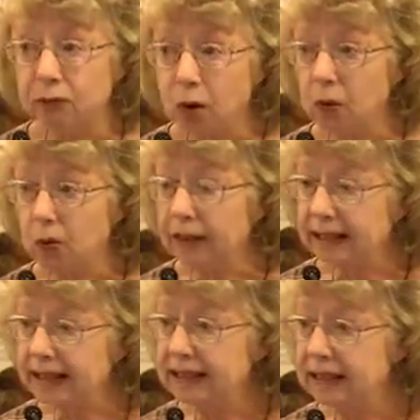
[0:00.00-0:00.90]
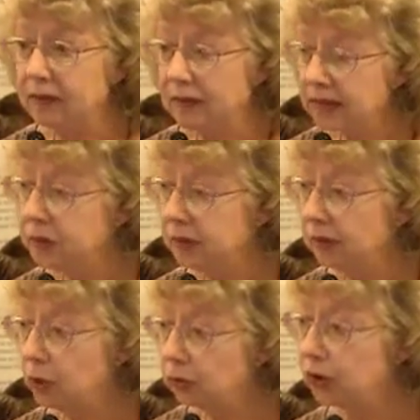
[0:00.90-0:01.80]
role in the history
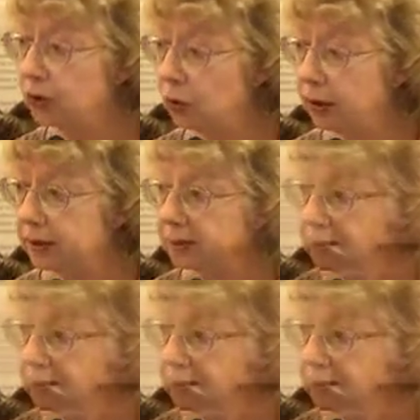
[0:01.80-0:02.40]
of ocean noise.